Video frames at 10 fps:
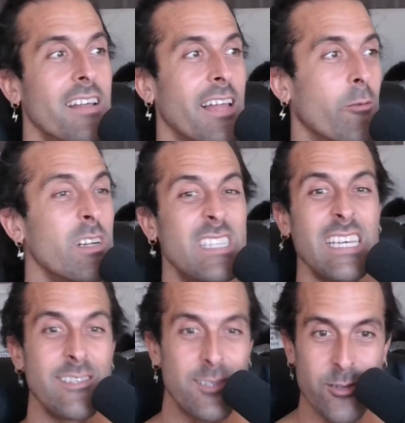like, what
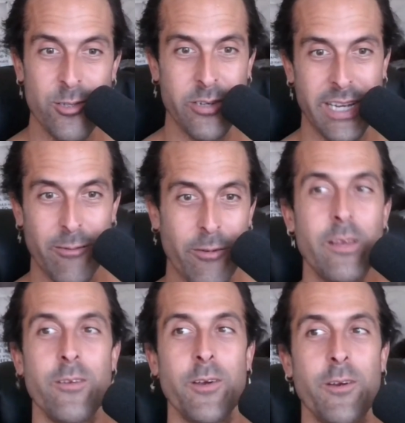teas do you drink and what do
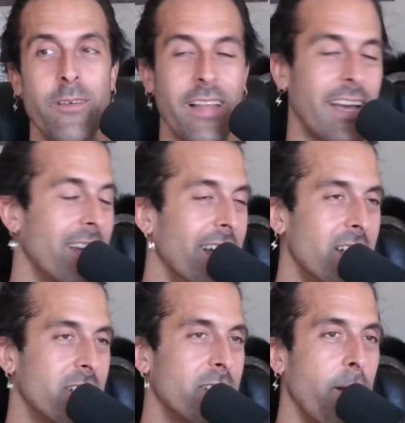you do? Like,
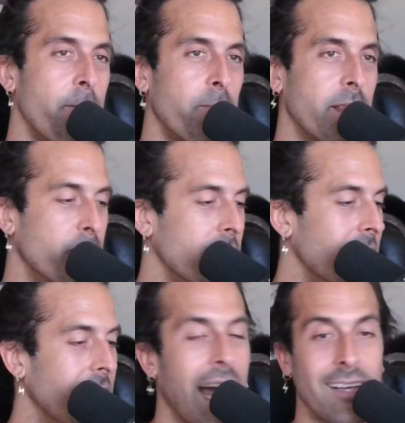just
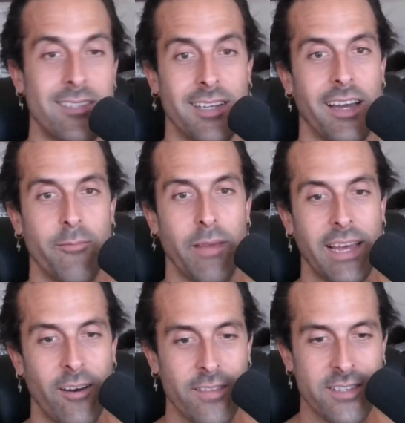completely asinine,
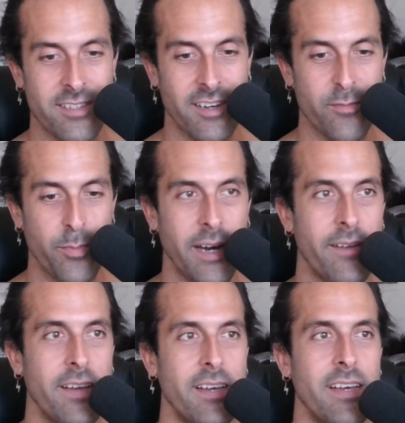man, all this stuff. But
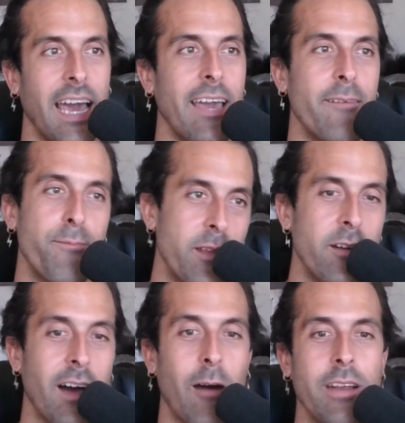hey, you
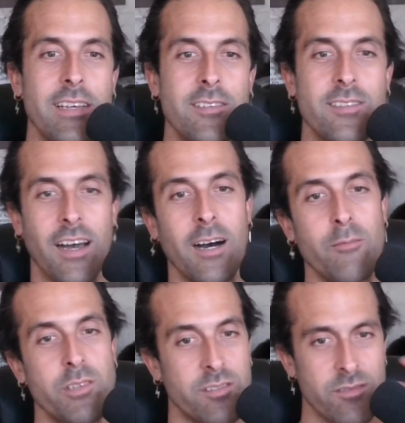know how it is.
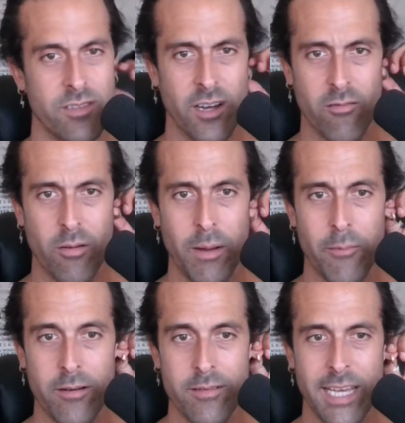Just,
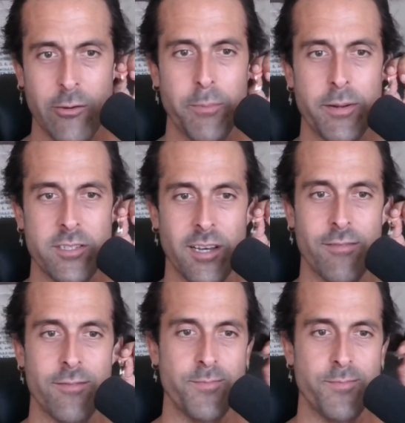remember, equip yourself,